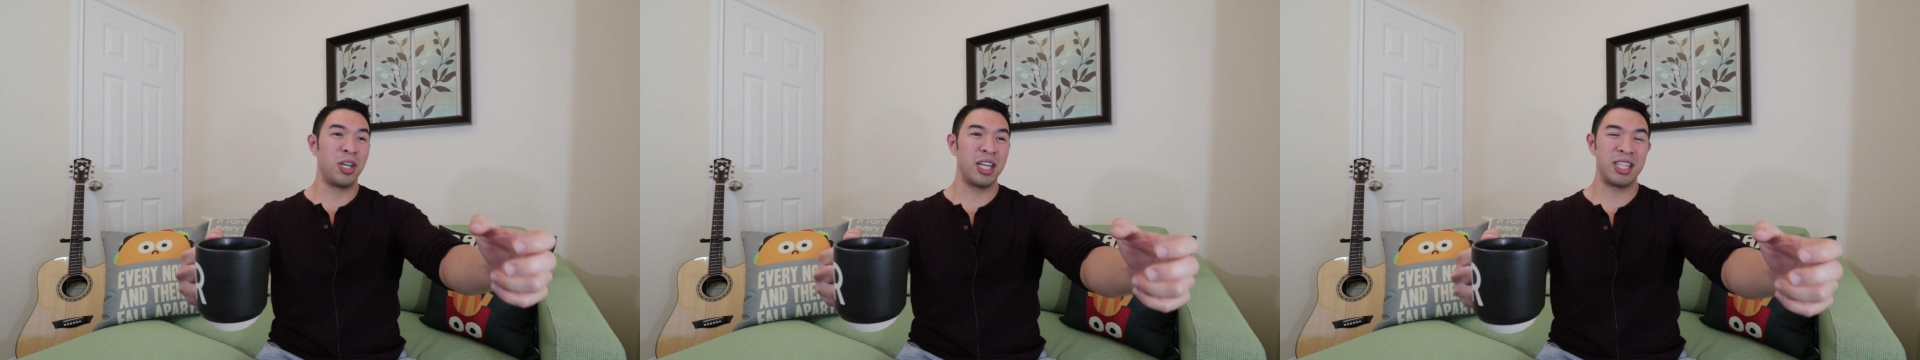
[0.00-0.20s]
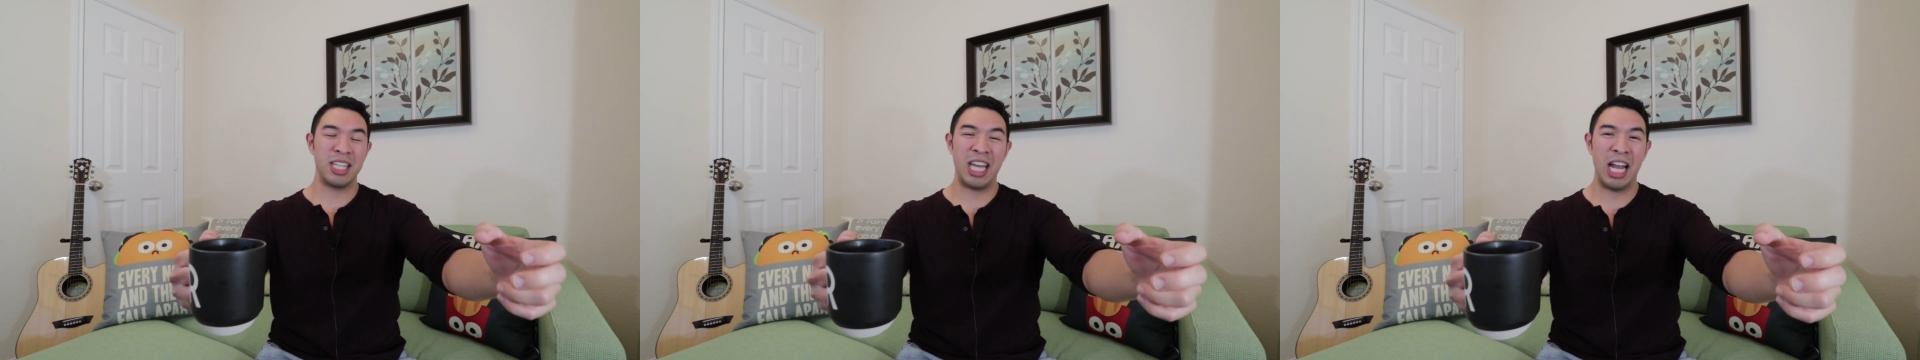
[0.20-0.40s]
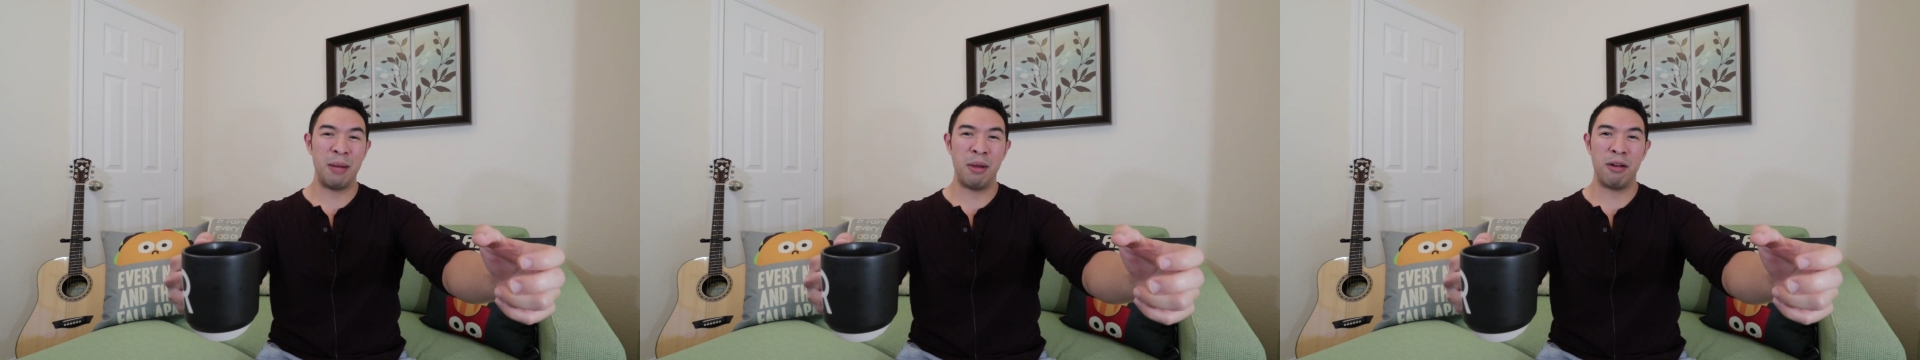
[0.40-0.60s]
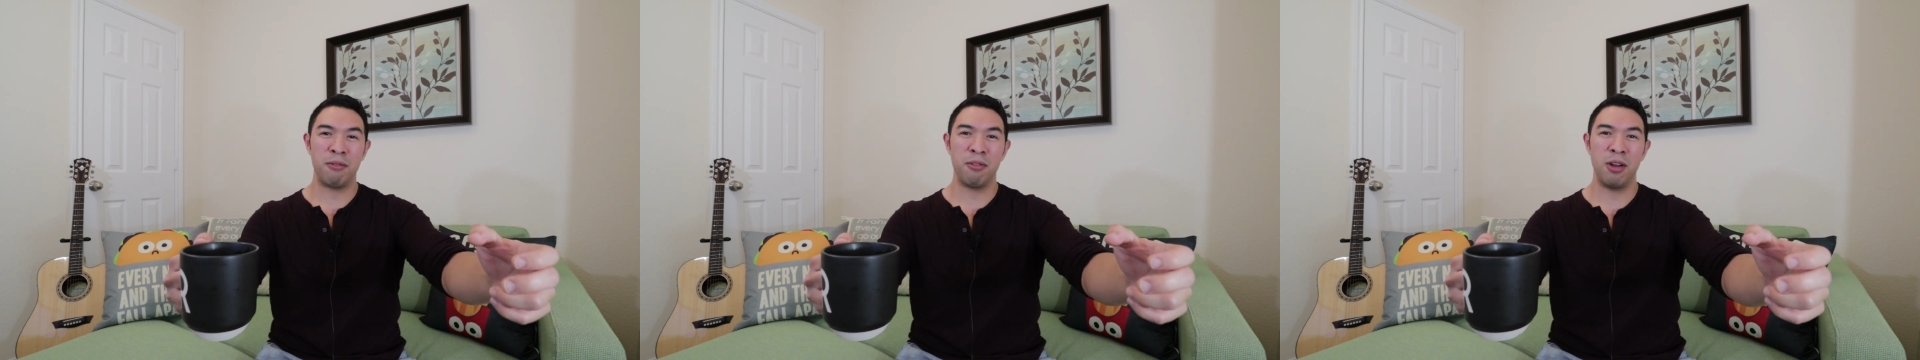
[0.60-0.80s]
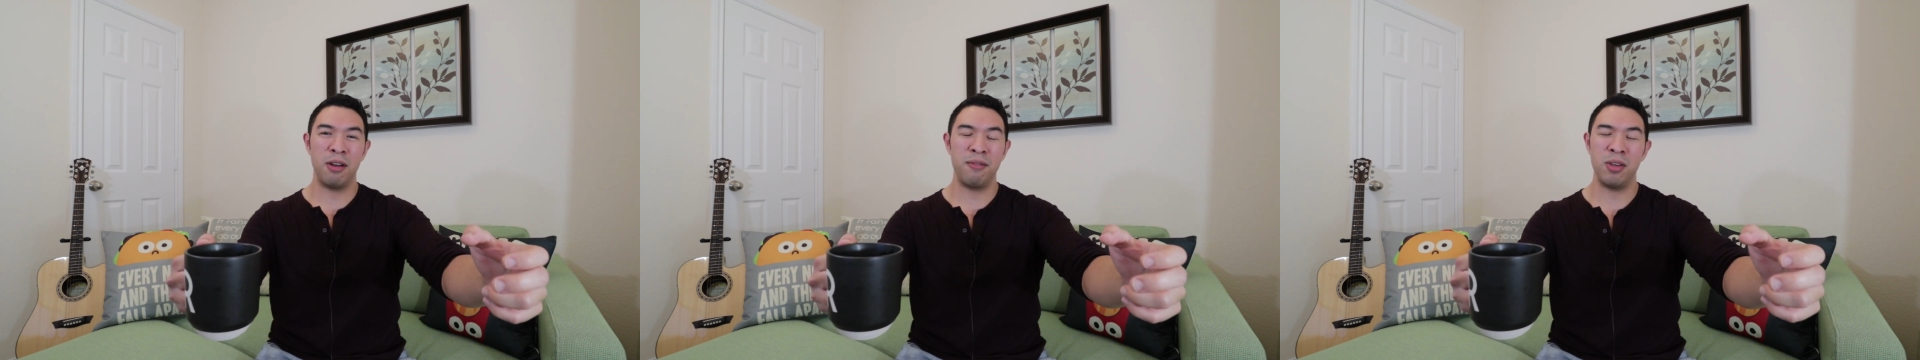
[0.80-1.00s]
you got the camera out in
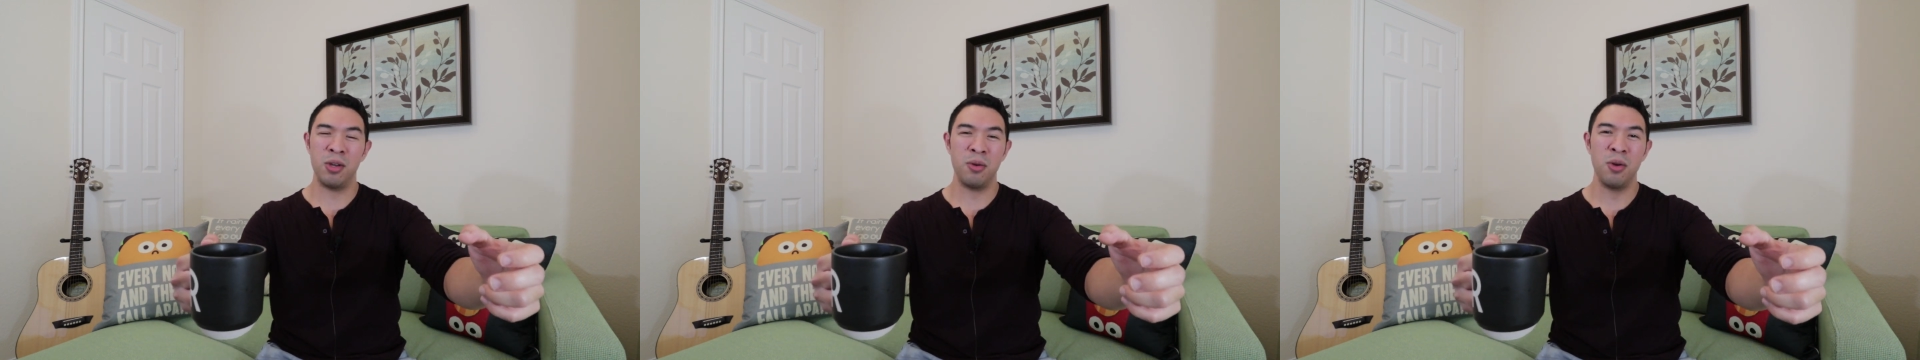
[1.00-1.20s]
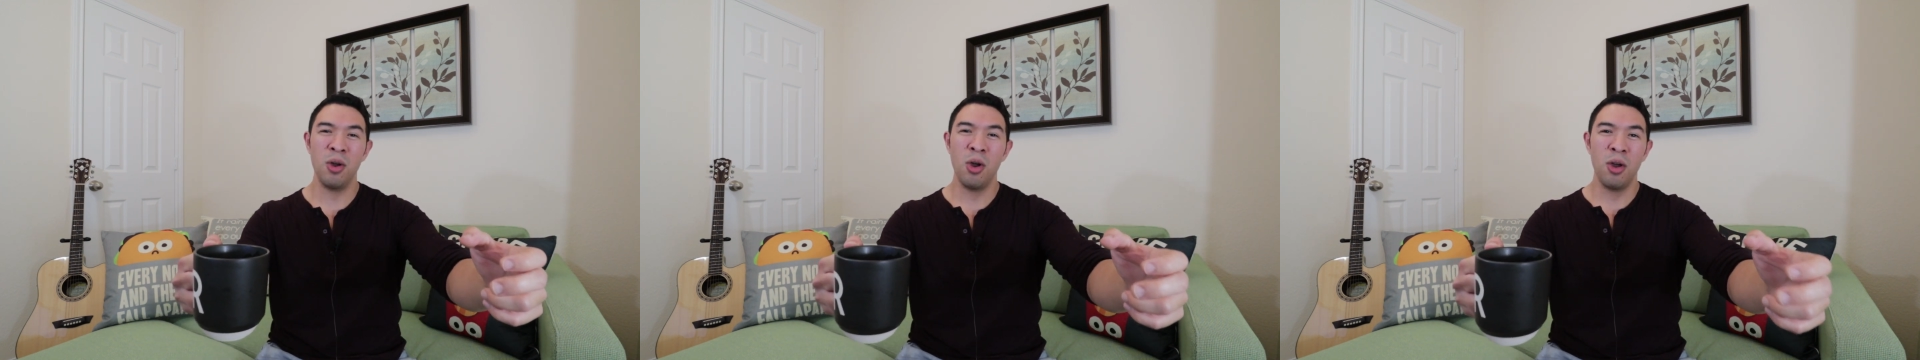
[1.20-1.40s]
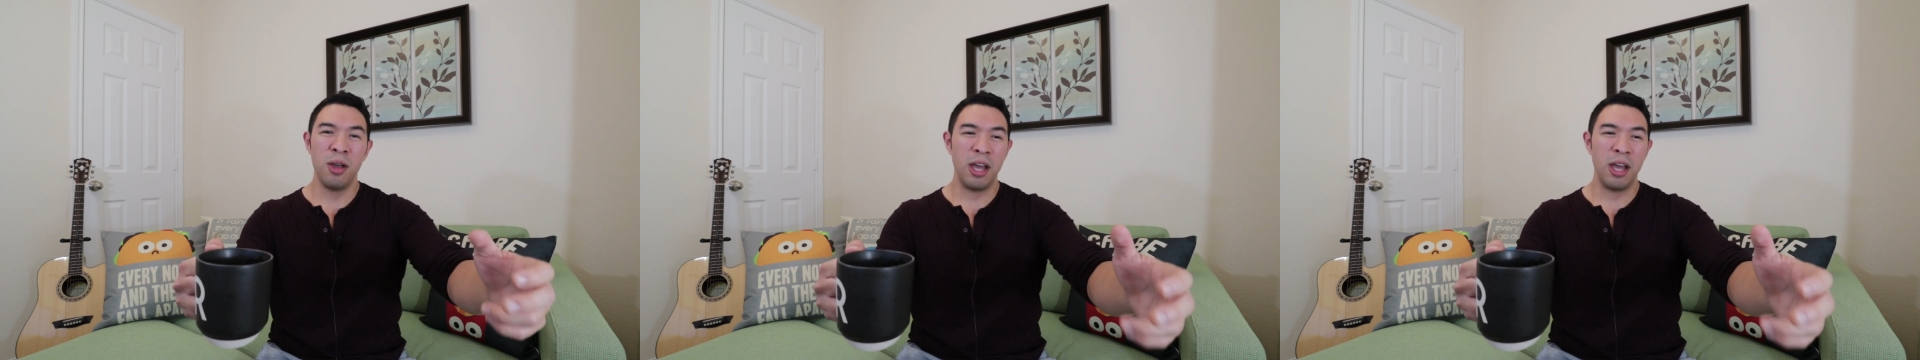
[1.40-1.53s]
front of you,